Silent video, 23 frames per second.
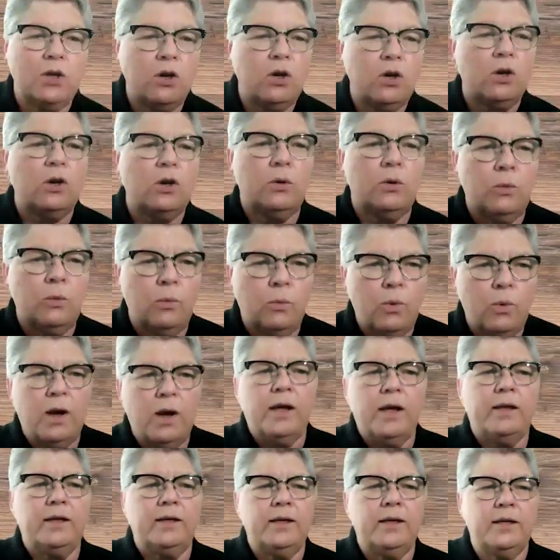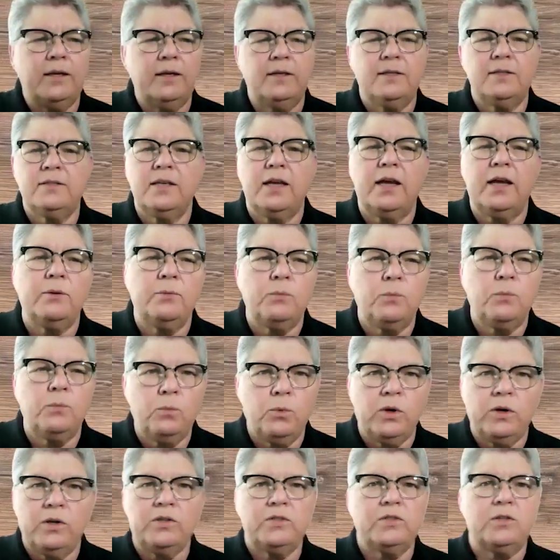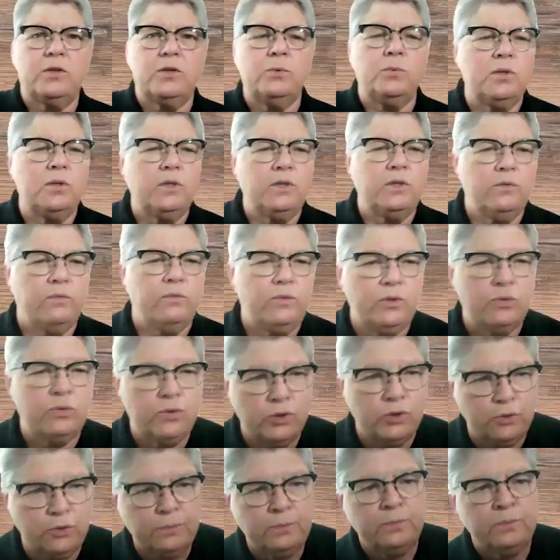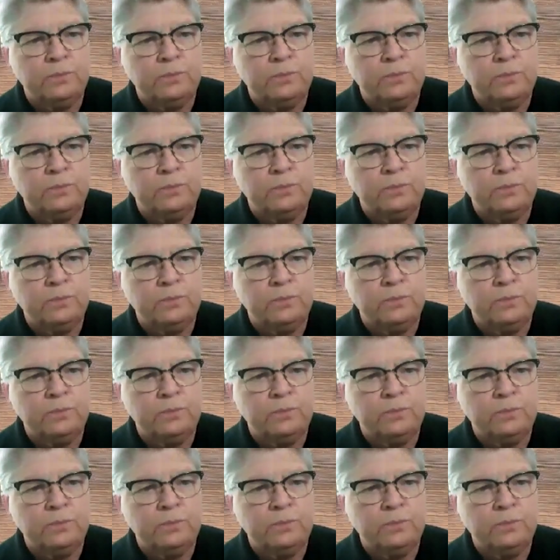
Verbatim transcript: are, why it is, and where it's going in the future.